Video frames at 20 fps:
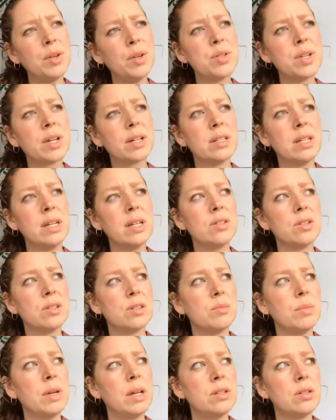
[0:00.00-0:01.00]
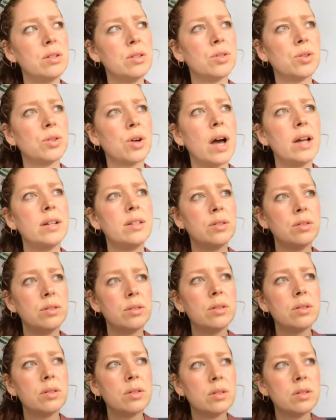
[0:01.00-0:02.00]
music teaches me to try
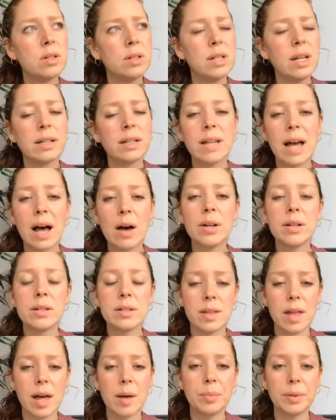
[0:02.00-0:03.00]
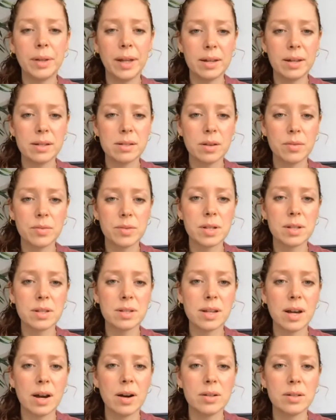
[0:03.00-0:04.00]
to dig down into that place of
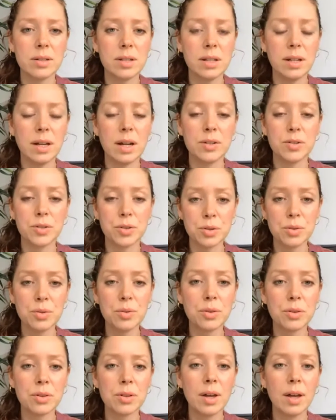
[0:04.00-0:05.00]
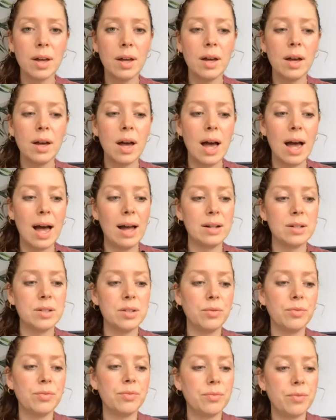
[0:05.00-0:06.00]
sincerity and truth
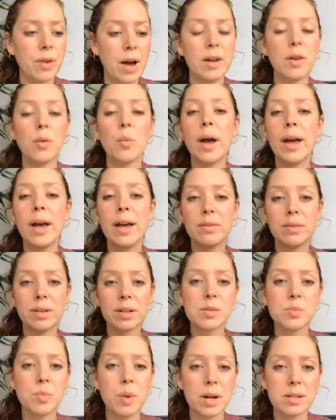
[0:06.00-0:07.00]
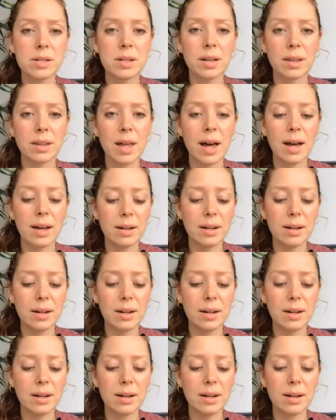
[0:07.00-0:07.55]
and to find a way of expressing